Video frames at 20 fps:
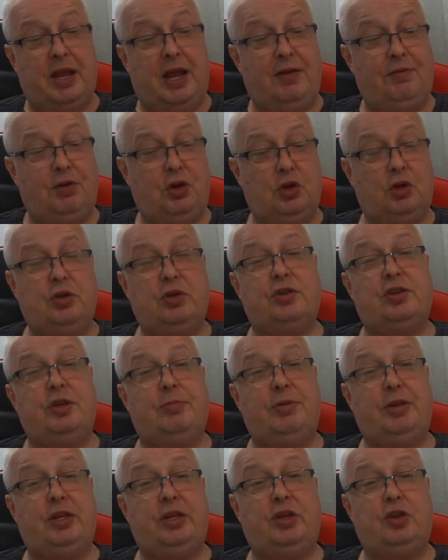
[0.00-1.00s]
Have a look at
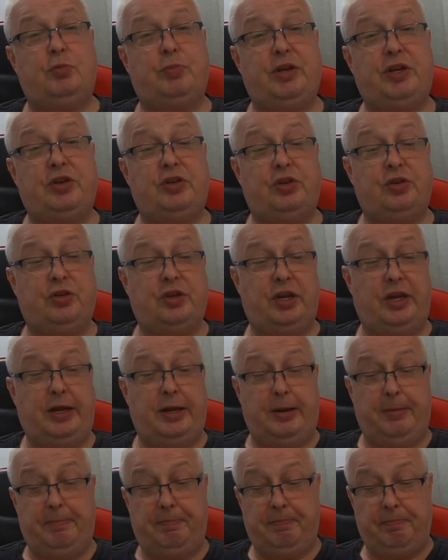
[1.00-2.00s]
some of these pictures
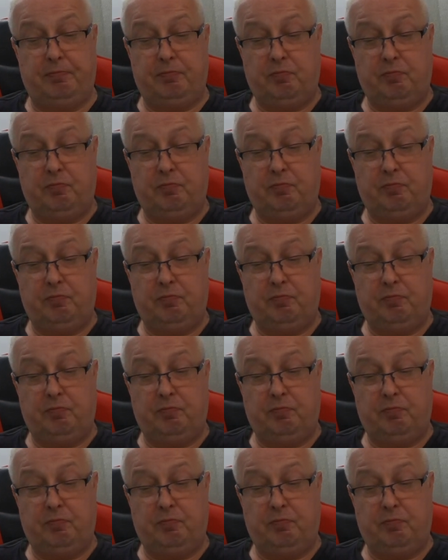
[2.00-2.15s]
here.